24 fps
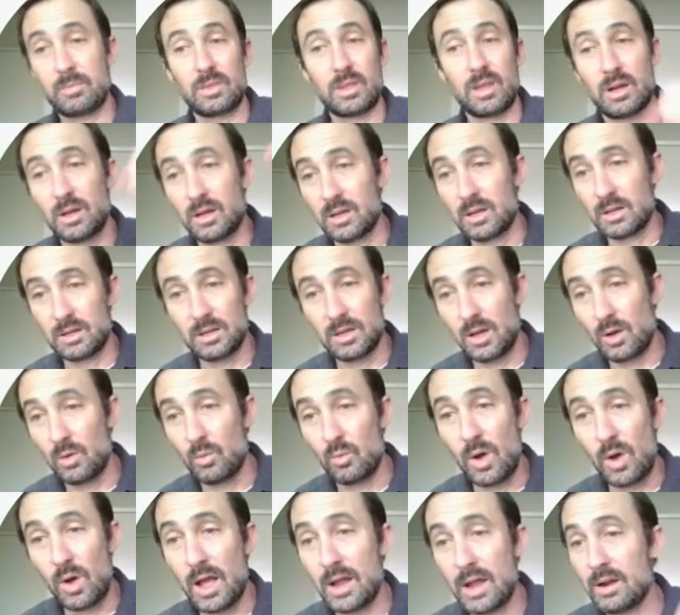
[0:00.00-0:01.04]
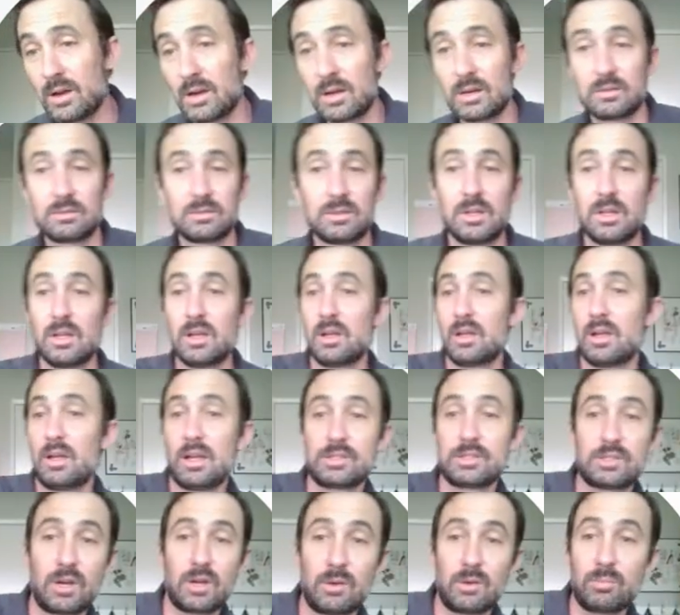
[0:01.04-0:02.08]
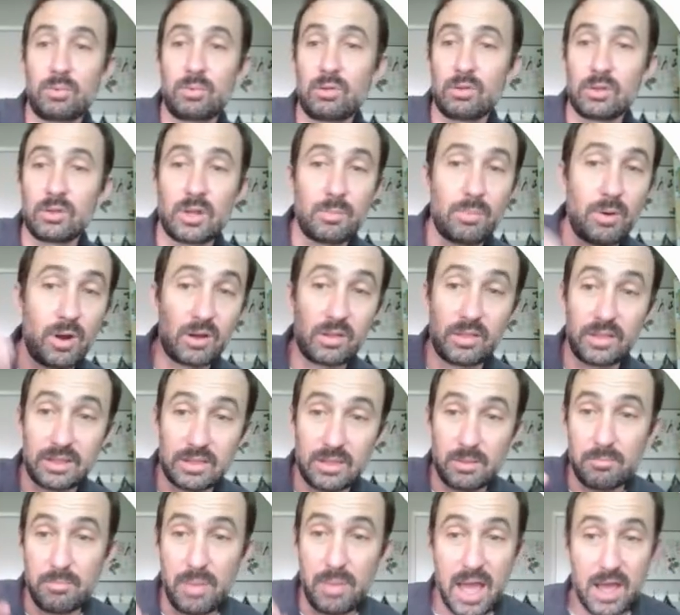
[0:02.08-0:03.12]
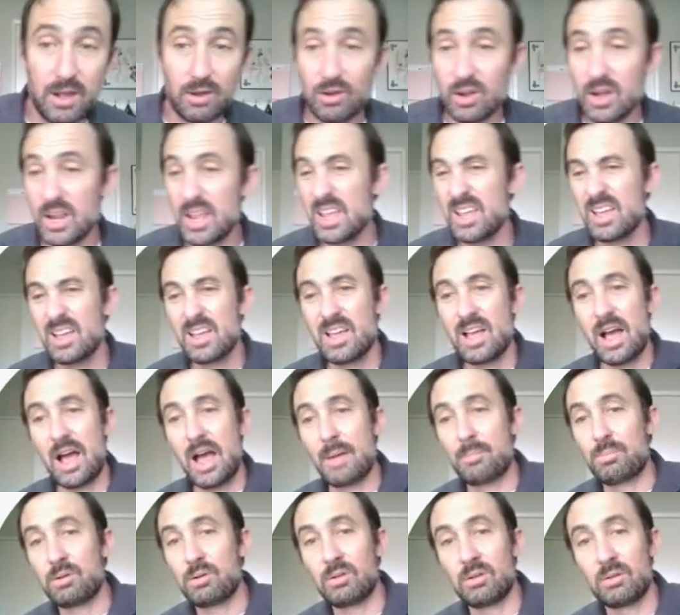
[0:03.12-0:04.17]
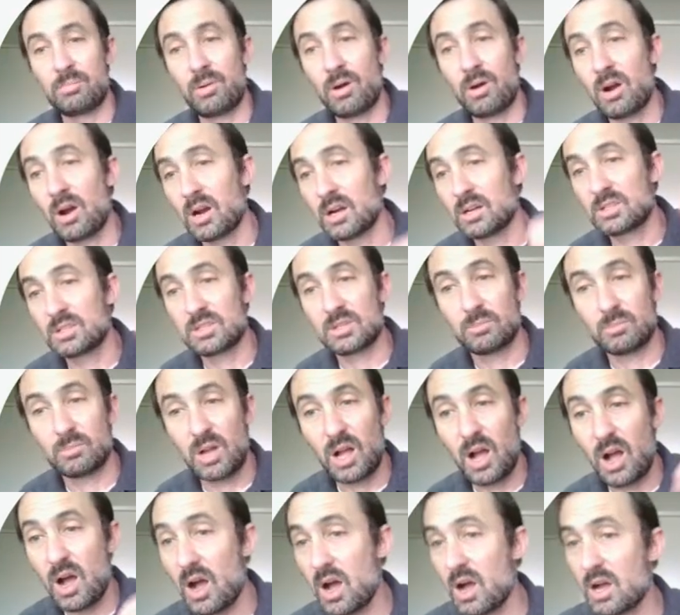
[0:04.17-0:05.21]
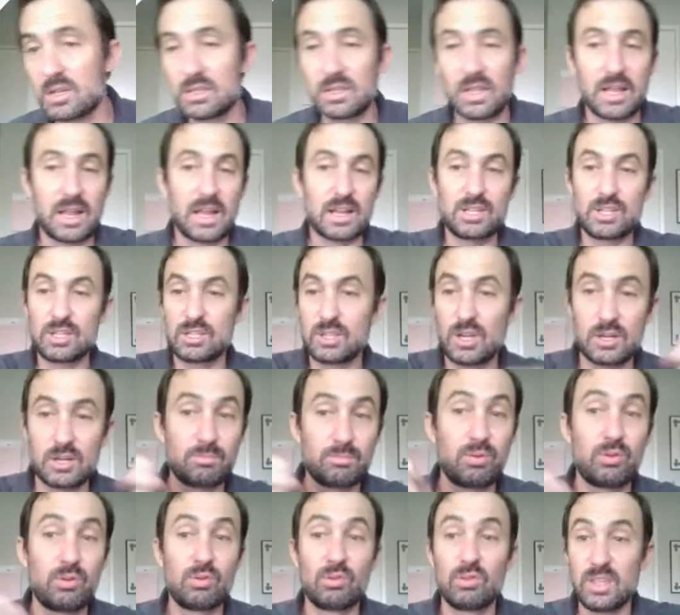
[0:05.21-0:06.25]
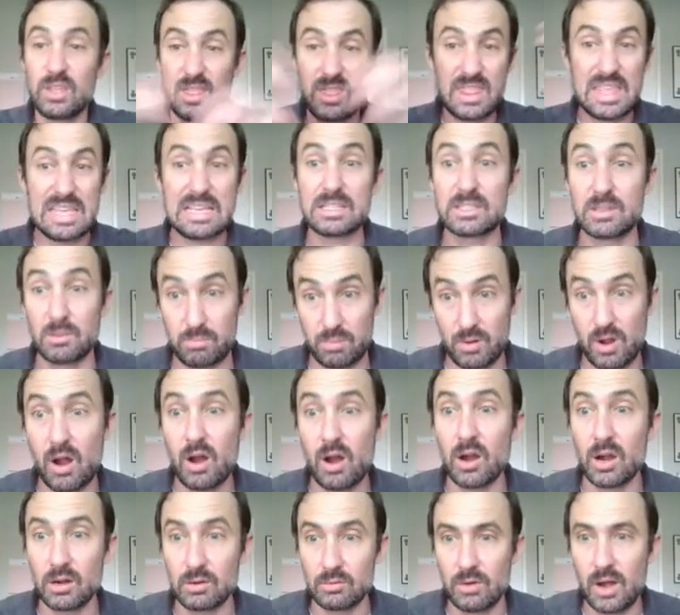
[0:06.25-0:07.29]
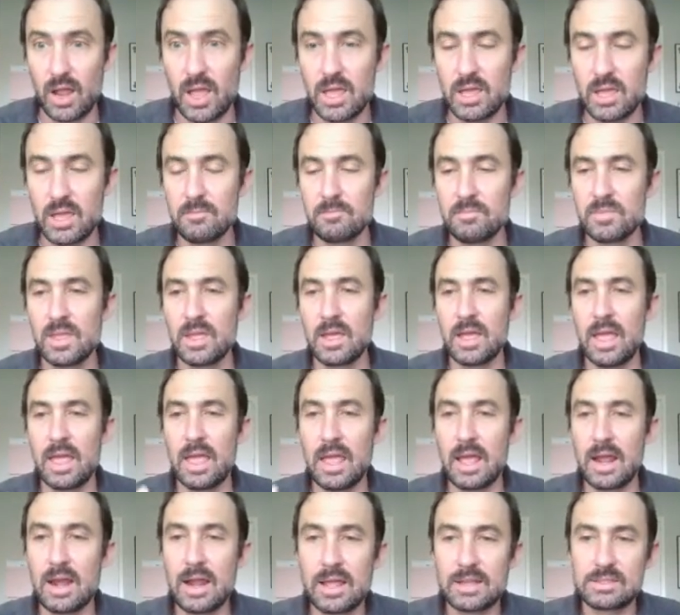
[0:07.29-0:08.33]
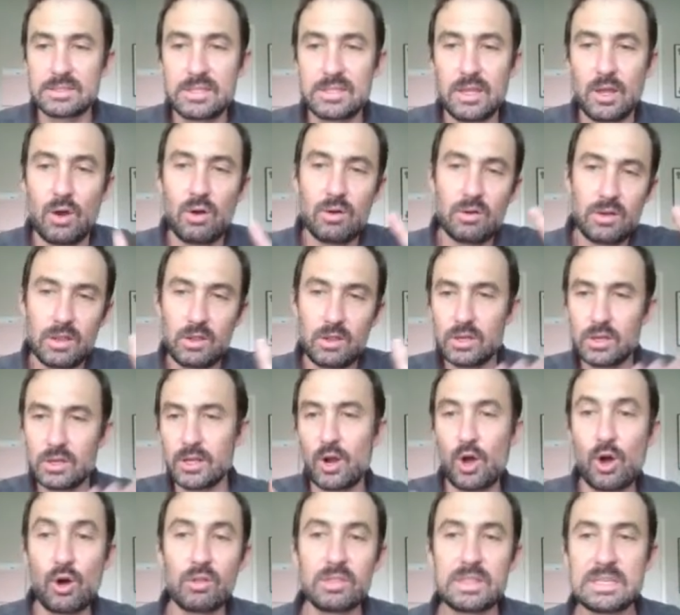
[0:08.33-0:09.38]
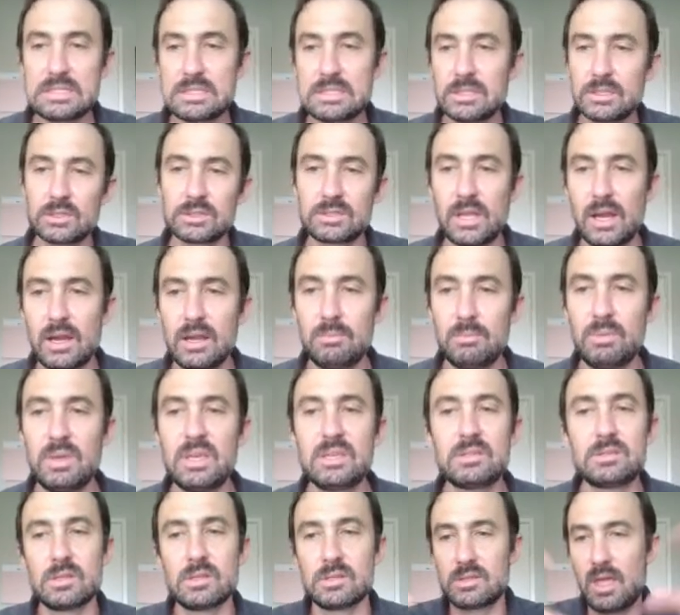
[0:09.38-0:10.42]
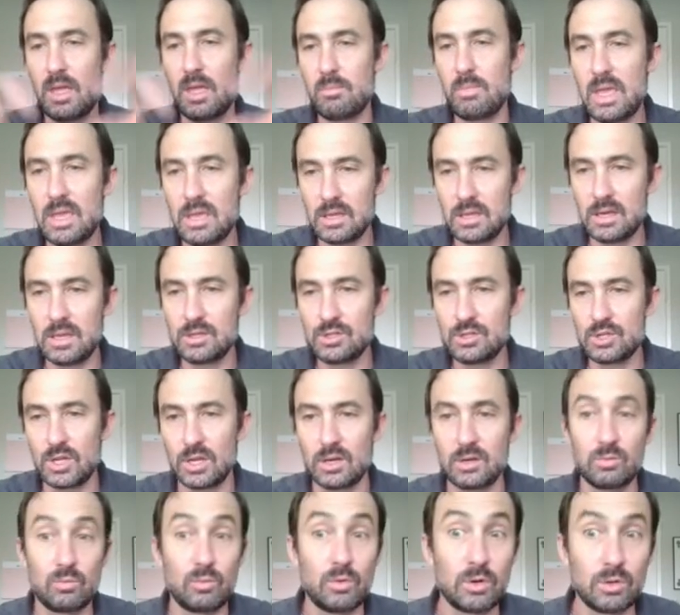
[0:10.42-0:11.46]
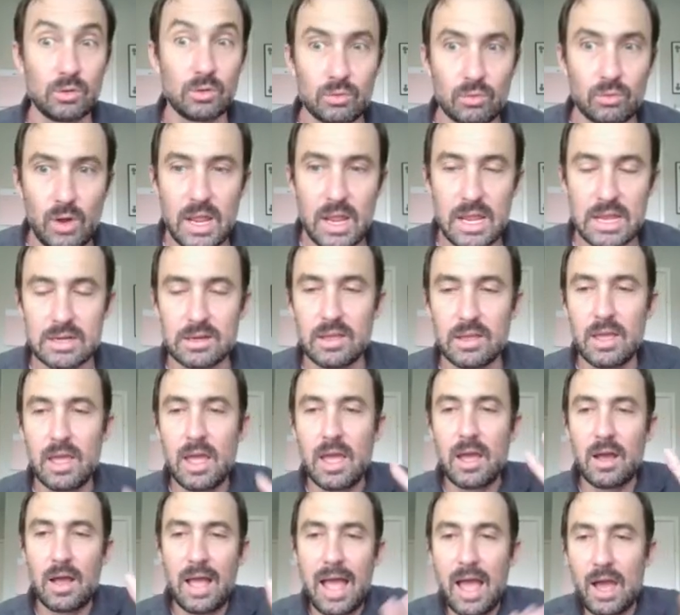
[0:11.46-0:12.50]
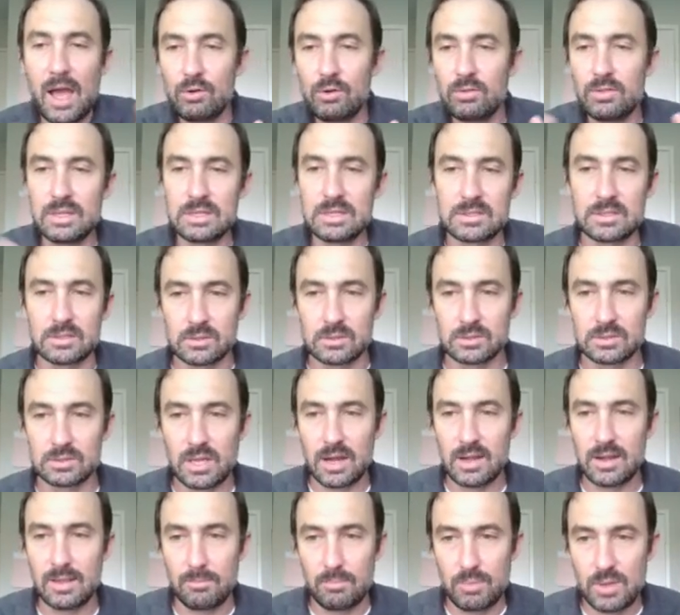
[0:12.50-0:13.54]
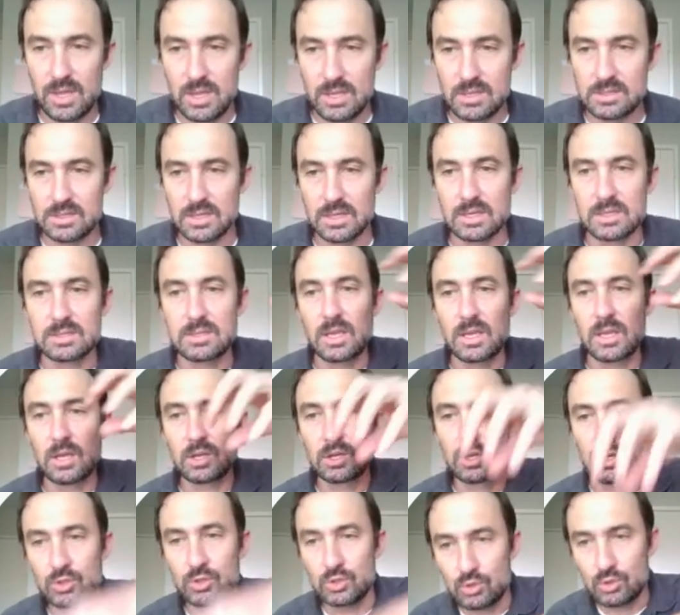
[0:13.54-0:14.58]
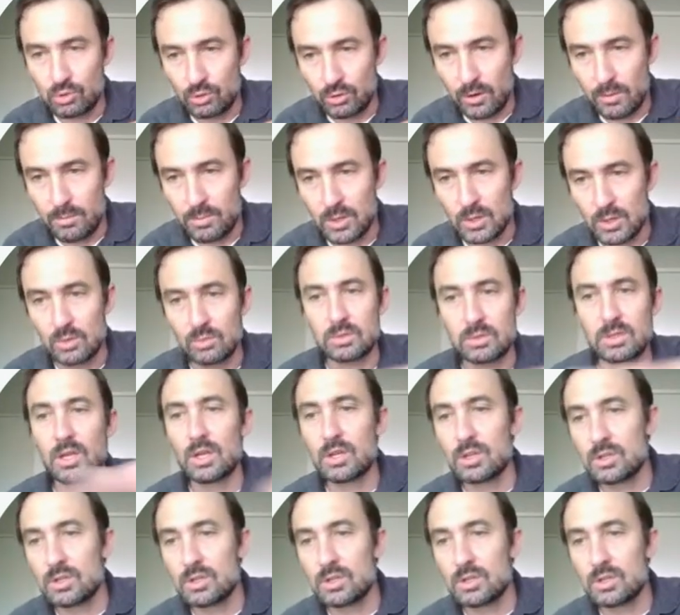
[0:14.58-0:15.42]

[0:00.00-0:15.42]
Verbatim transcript: uh, a wire. I start pulling apart like the battery. I pull apart some cog. Like I just start pulling things apart, right? And I see, oh, look at all these little tiny pieces. They make an engine. Well, great. How do these little tiny pieces contribute